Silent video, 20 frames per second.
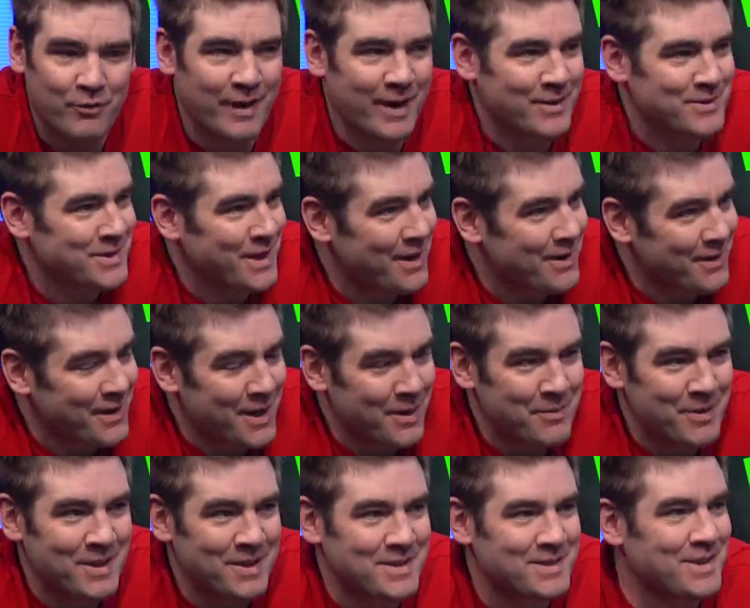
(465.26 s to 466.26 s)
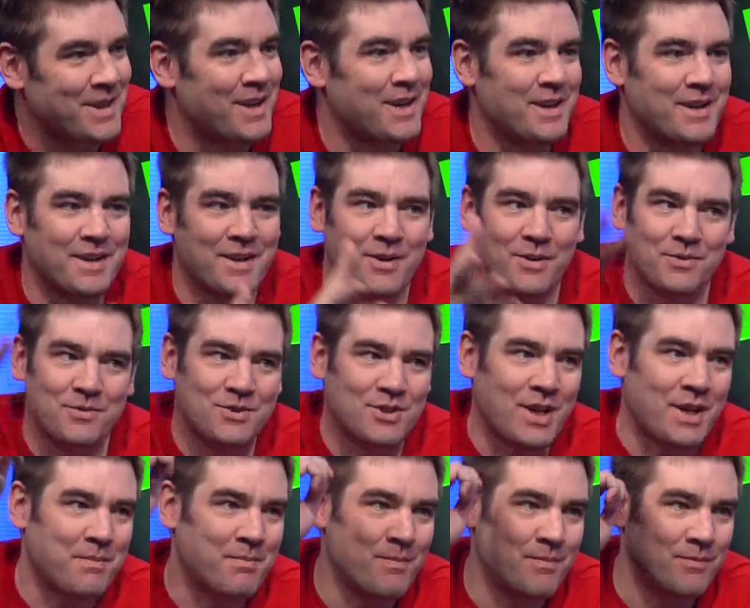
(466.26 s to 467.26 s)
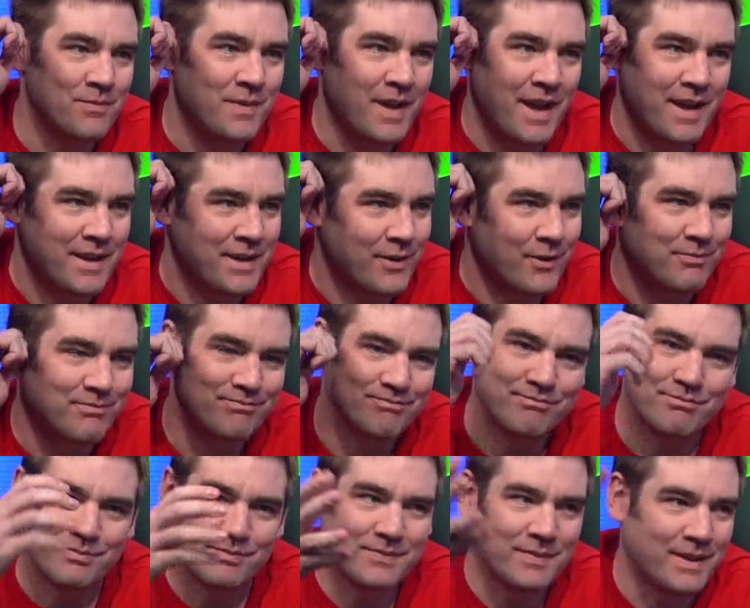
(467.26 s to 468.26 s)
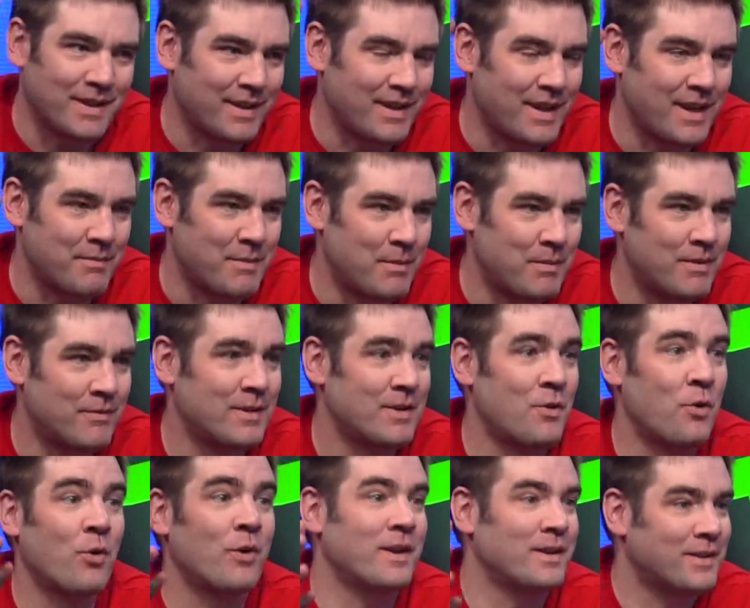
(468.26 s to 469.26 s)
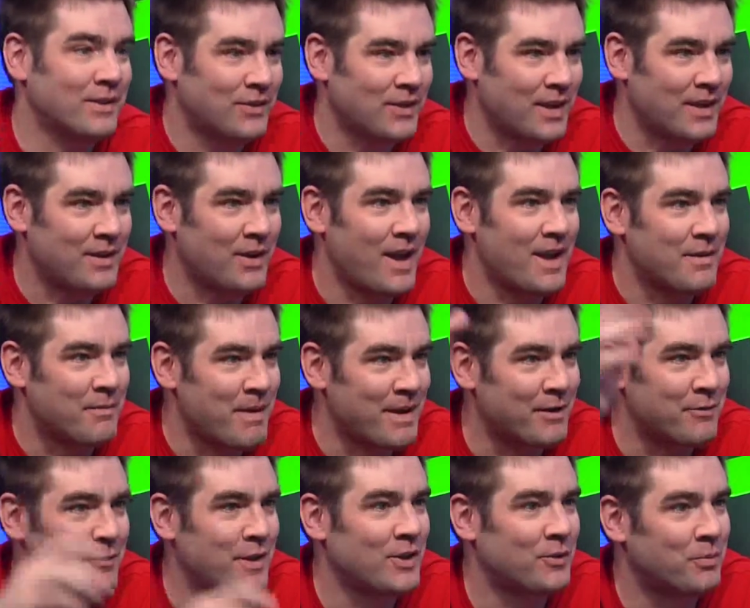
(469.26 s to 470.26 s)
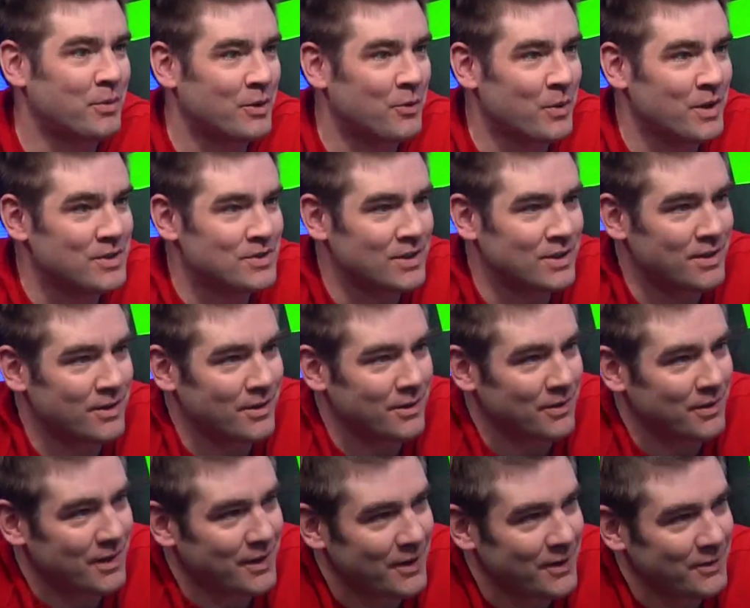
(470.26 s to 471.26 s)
for an outsider to come in and say, you know, change, uh, you know, and maybe even annoying to say, hey, make a Facebook widget or, you